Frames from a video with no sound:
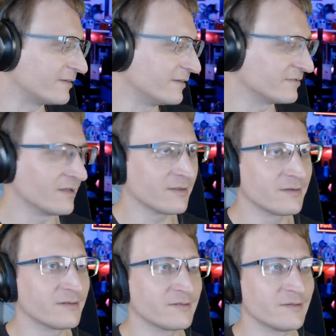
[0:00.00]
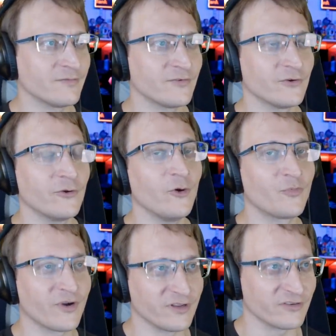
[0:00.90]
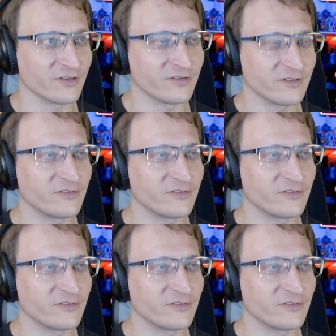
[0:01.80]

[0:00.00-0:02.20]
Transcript: it's not going to suffer no prejudice,